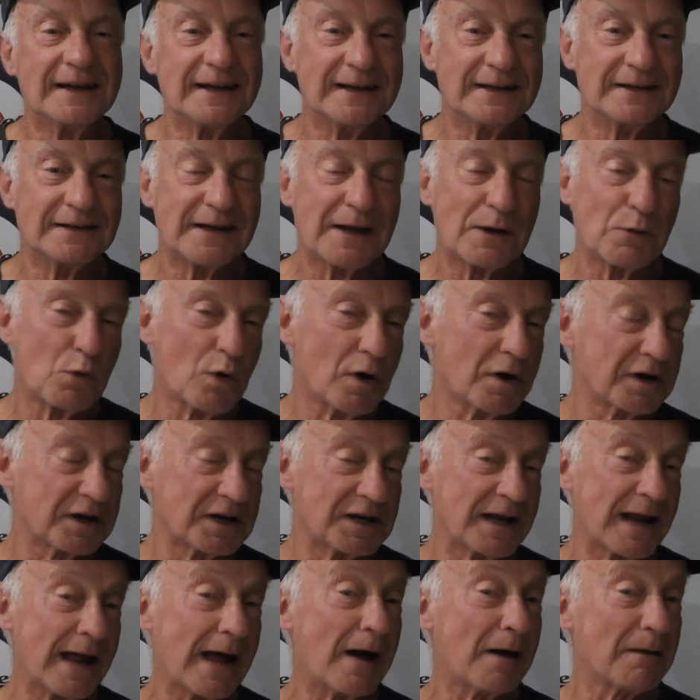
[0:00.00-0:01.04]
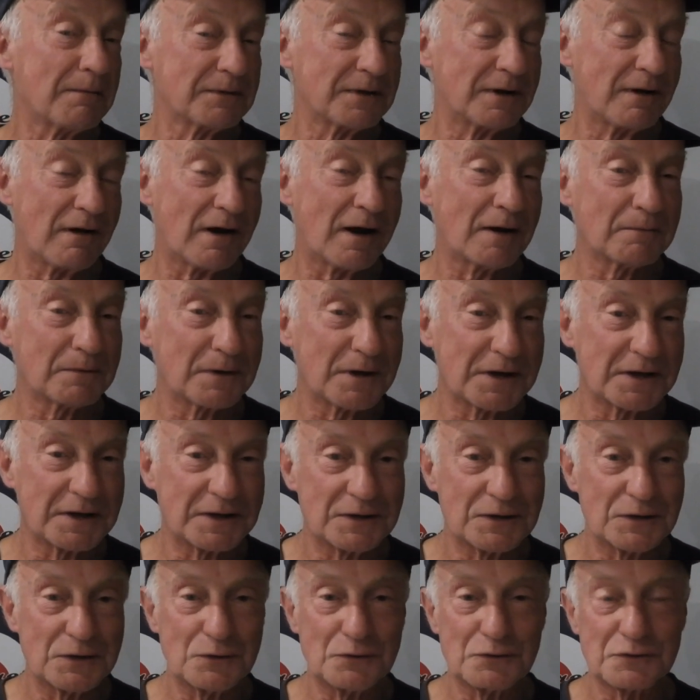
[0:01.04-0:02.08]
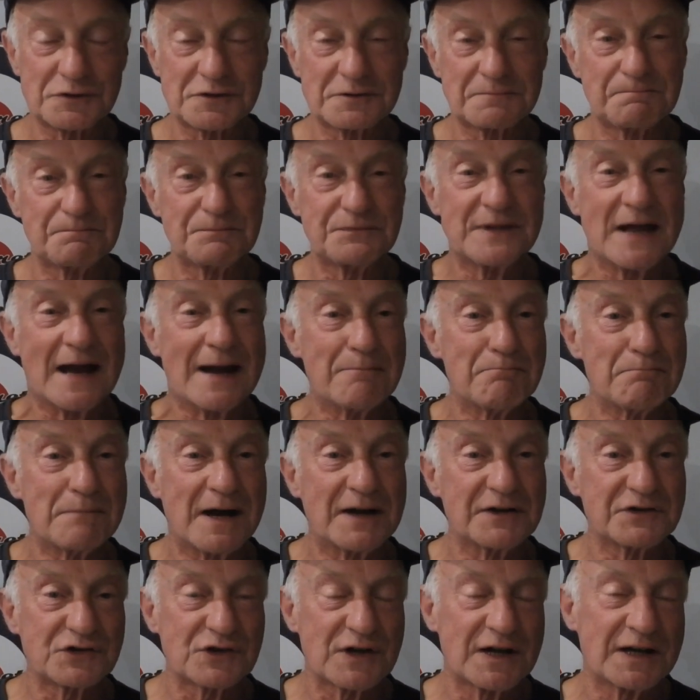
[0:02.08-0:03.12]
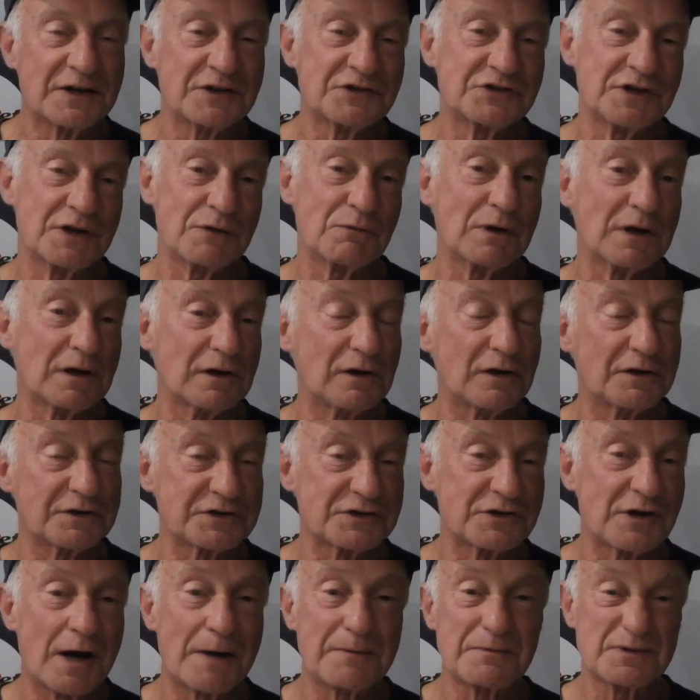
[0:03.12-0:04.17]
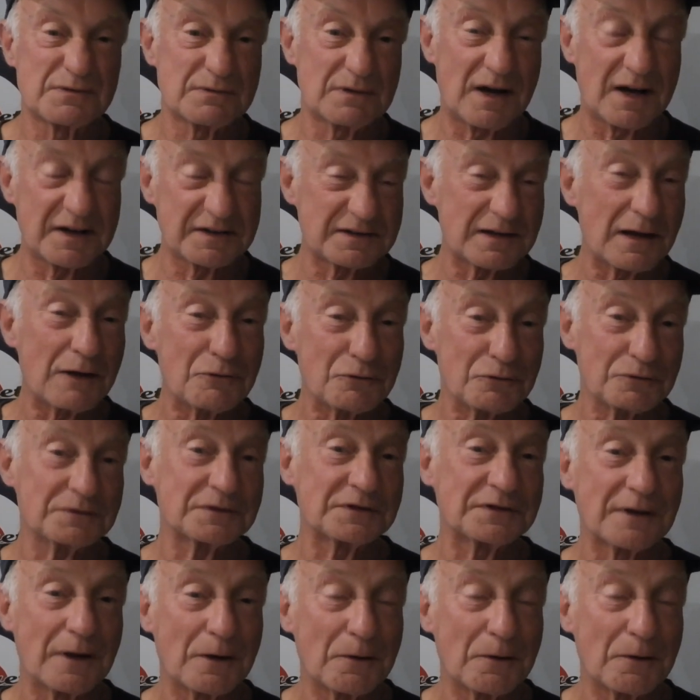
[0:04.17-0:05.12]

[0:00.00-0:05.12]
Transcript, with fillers: in working out that I'm going to use that much energy. Well, a lot of times I don't.